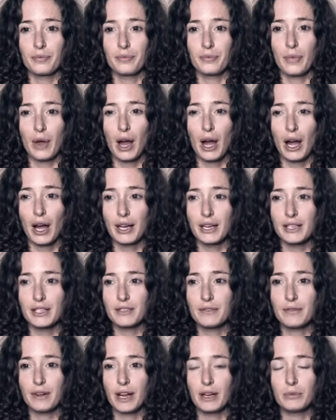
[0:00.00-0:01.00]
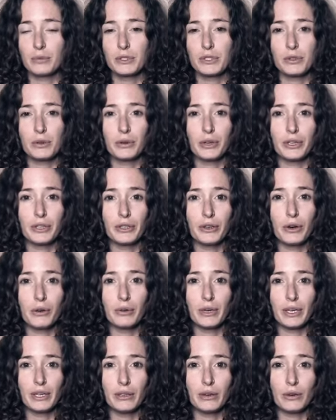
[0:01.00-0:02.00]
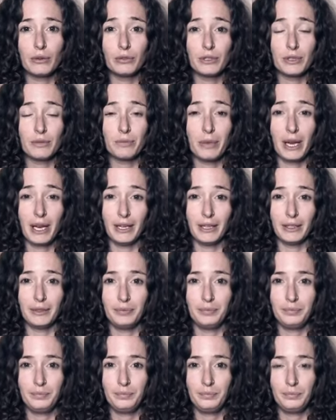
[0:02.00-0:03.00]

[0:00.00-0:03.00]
highest vibratory knowing known to man,